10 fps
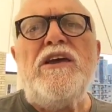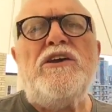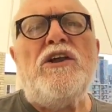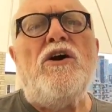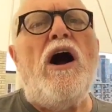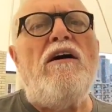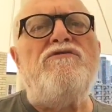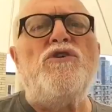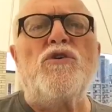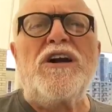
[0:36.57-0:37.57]
you know,
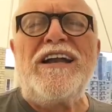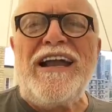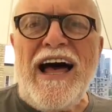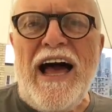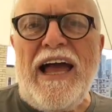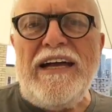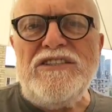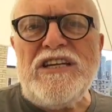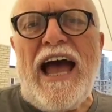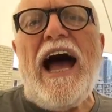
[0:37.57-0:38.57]
of your
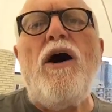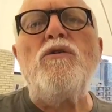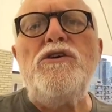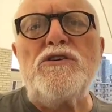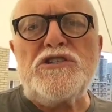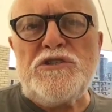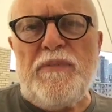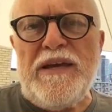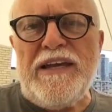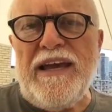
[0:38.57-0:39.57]
lines, how you're
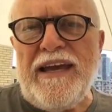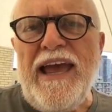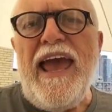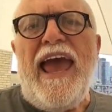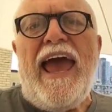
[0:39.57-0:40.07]
speaking,